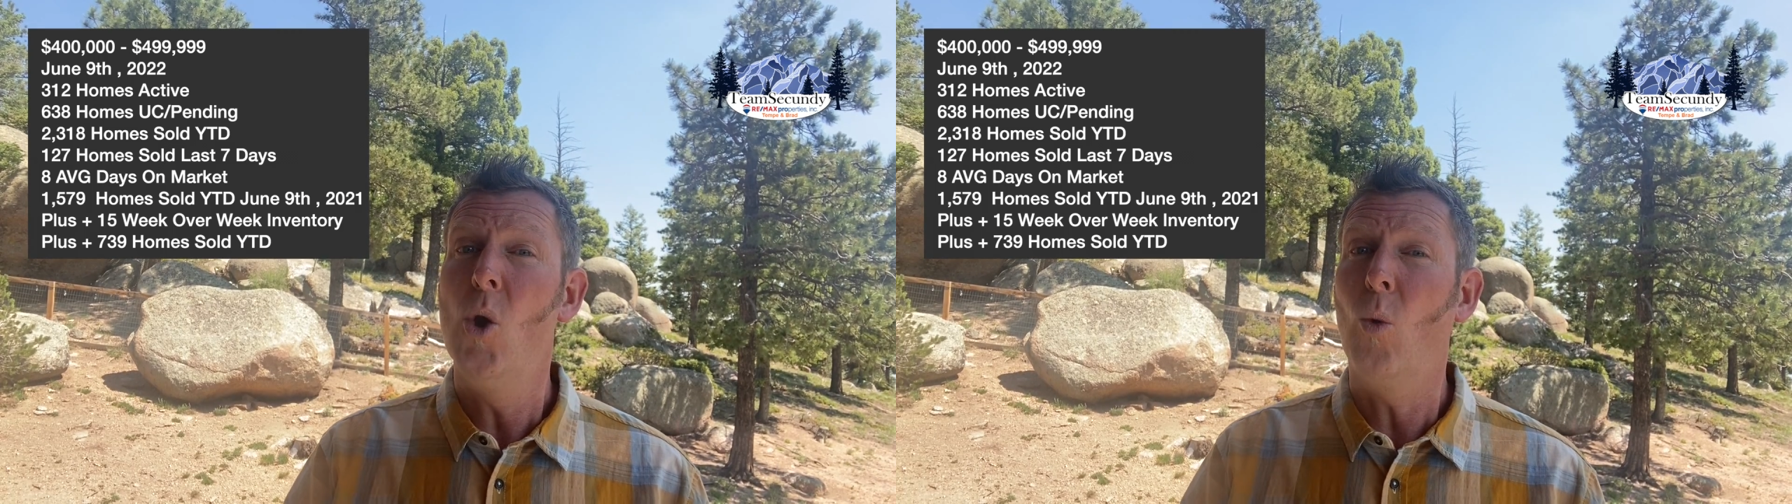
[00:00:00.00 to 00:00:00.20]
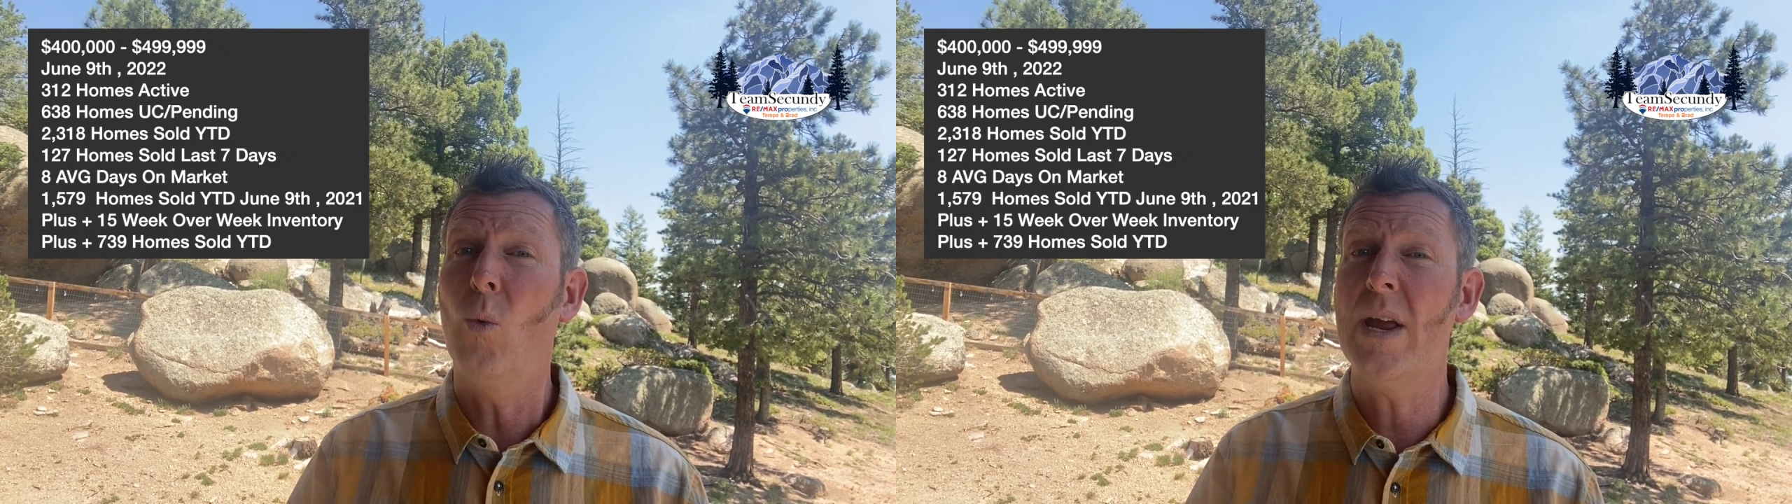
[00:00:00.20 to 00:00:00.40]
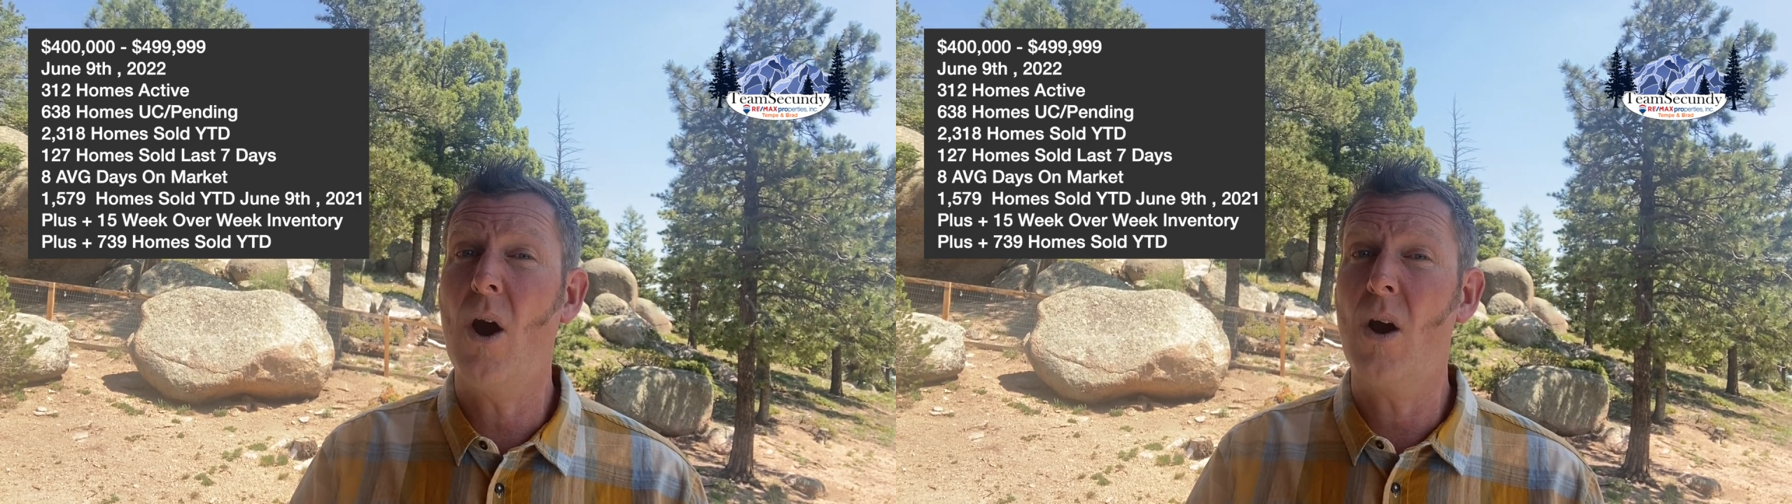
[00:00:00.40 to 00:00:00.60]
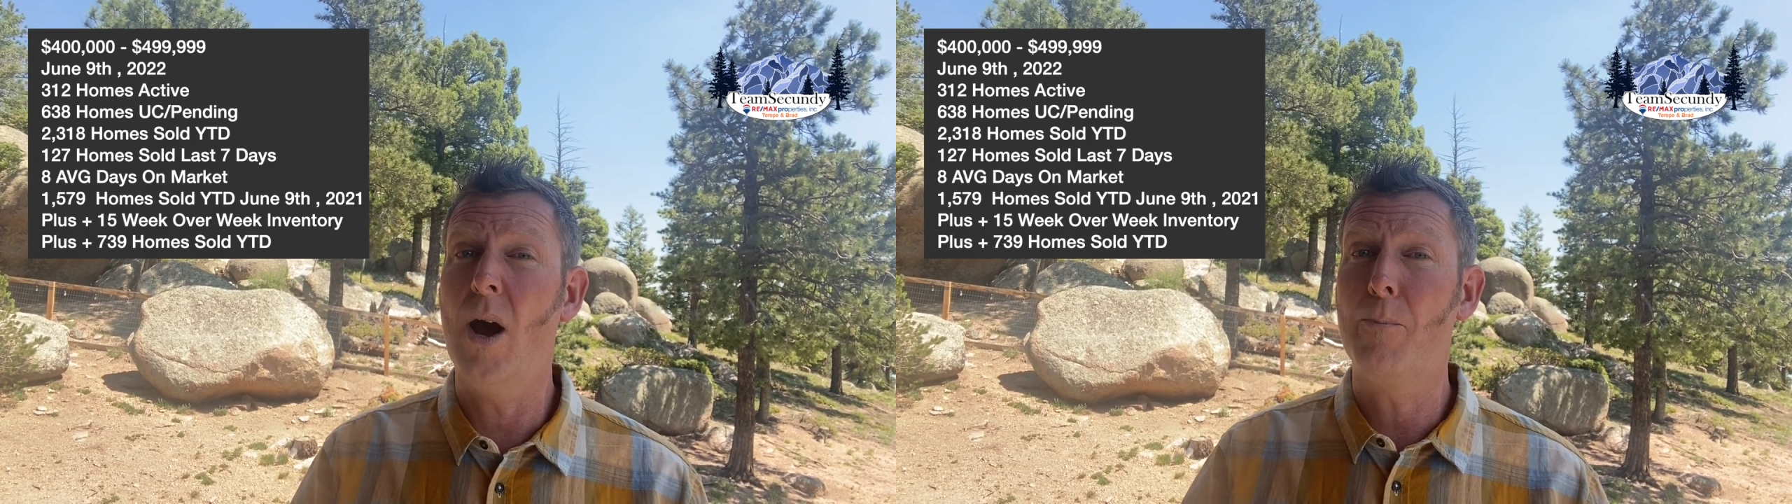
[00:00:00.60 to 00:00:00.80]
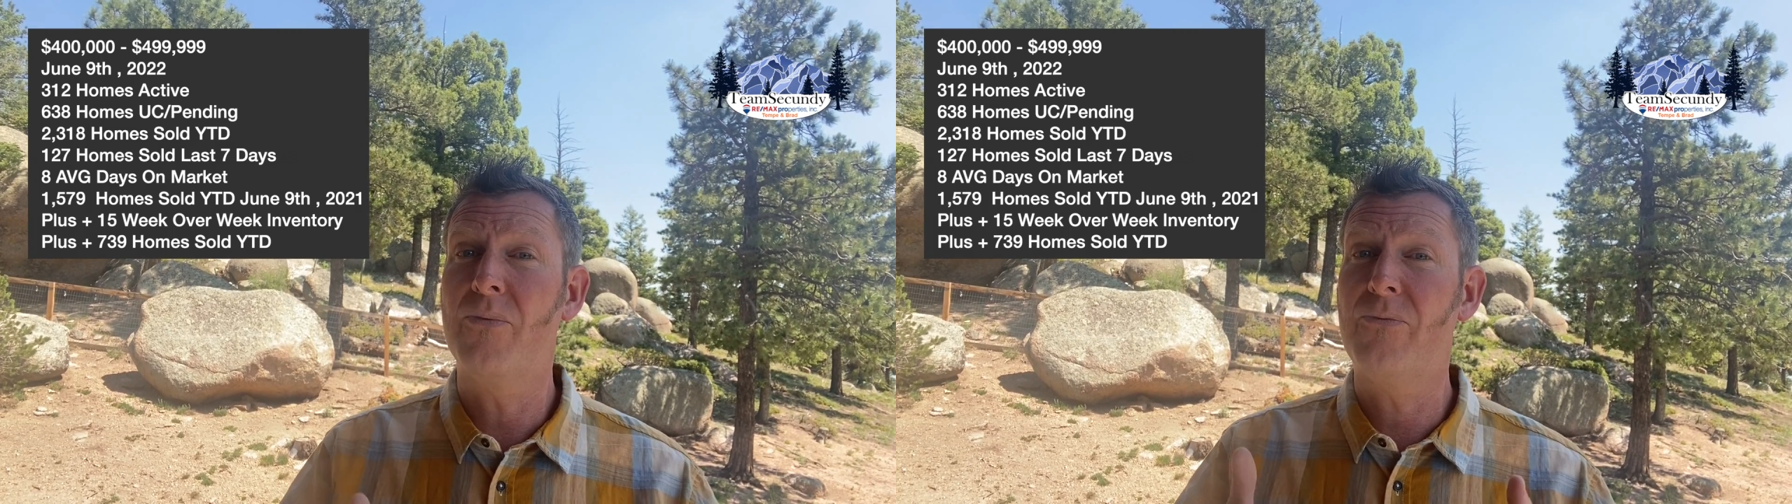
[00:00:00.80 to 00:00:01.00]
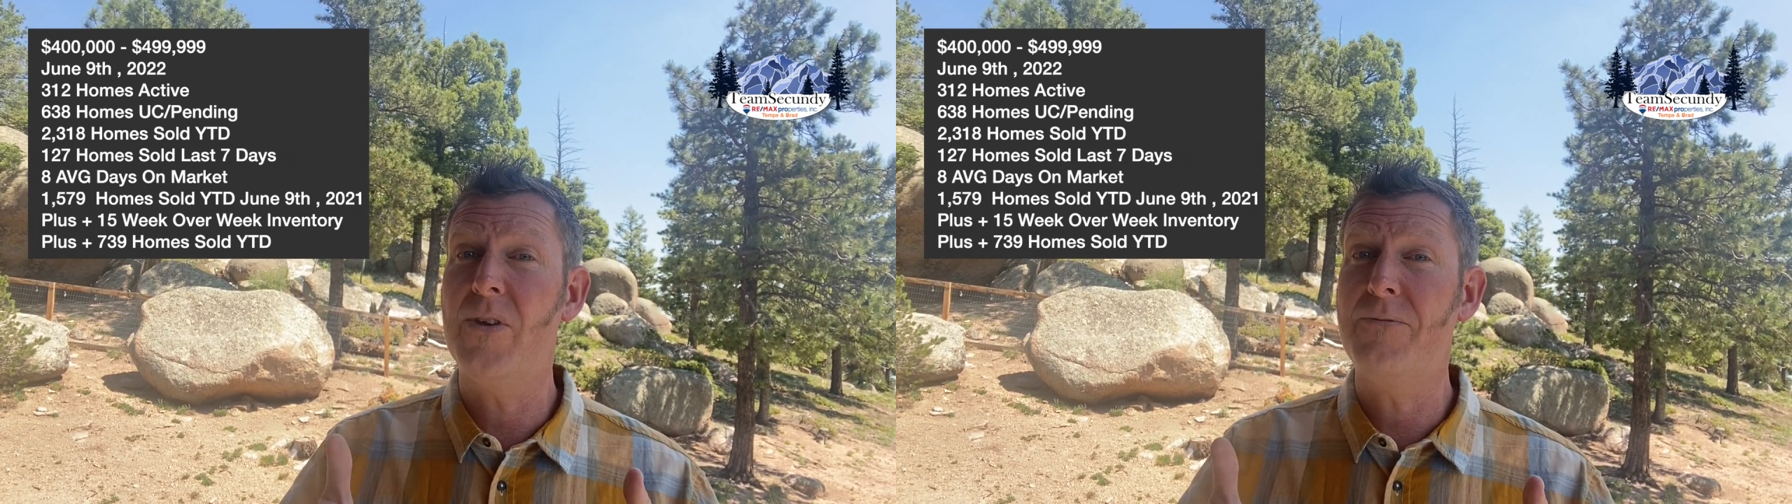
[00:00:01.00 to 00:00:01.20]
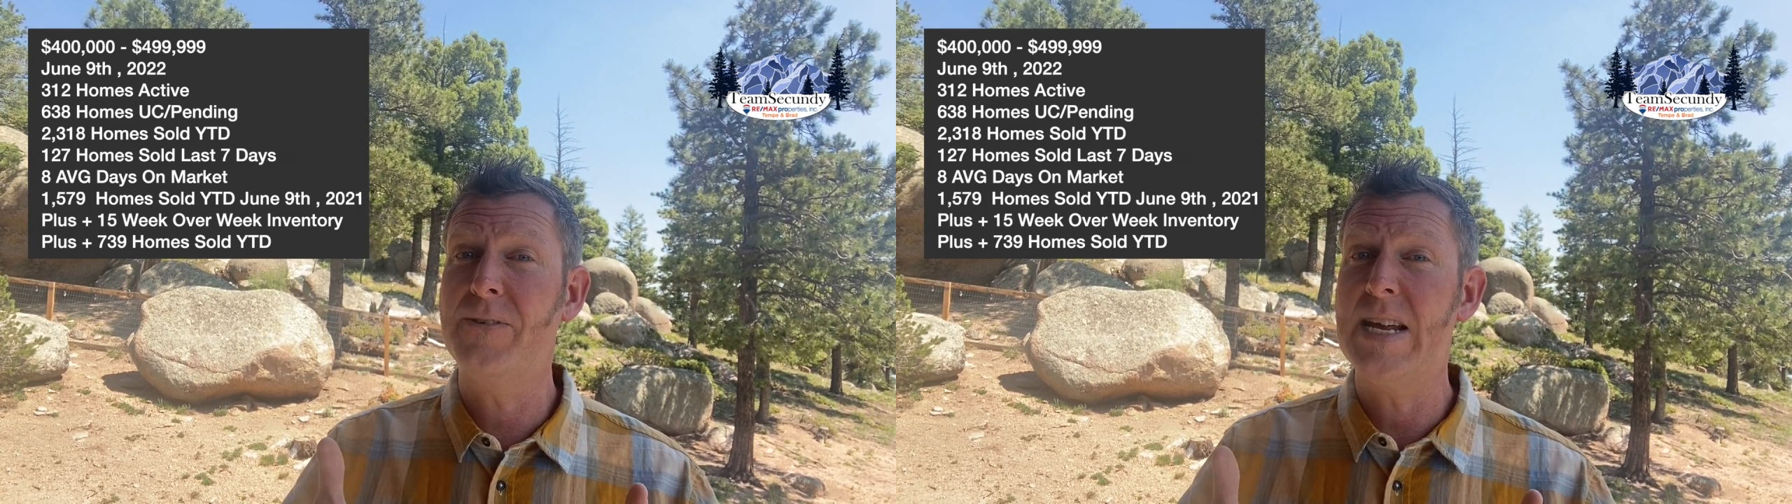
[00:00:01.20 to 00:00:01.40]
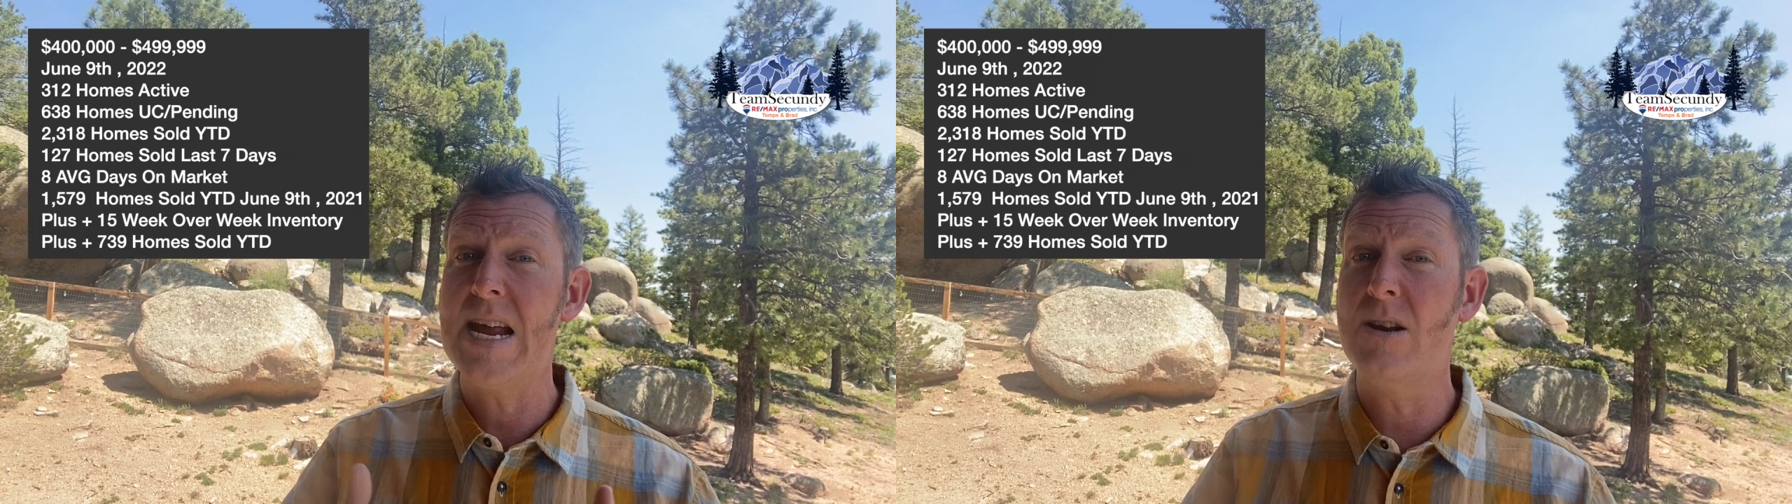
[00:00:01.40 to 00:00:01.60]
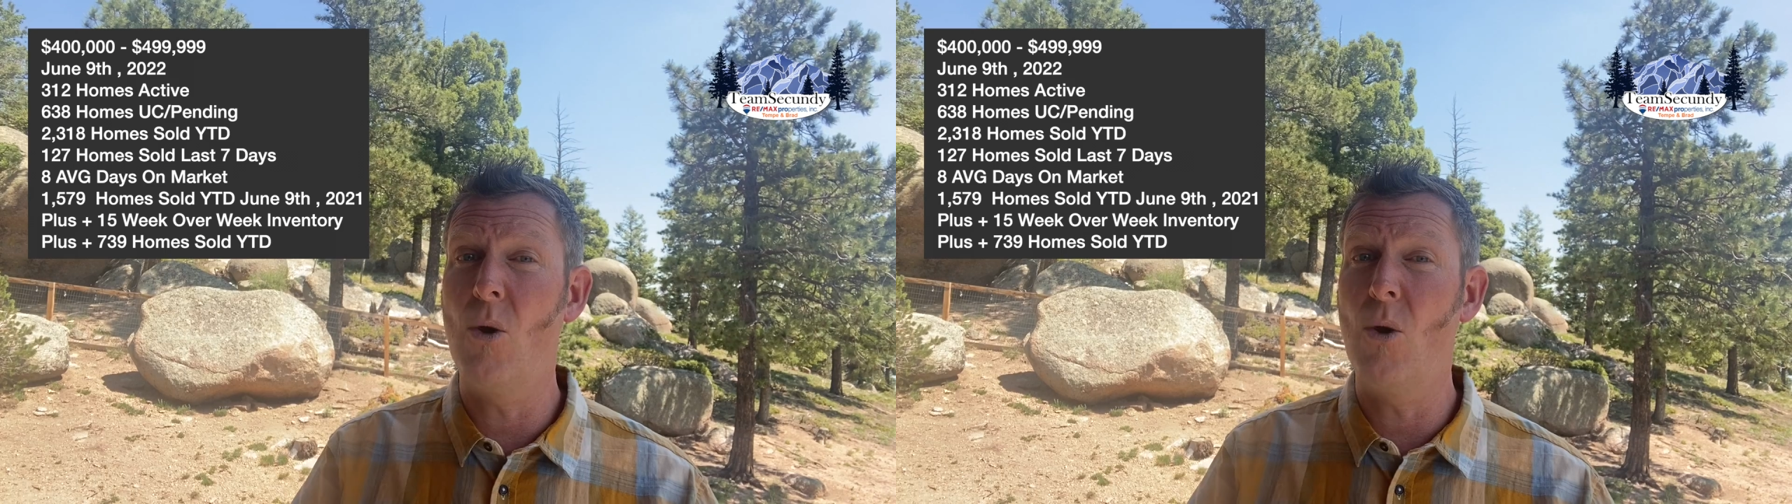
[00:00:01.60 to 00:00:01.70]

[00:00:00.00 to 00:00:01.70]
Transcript: We are up fifteen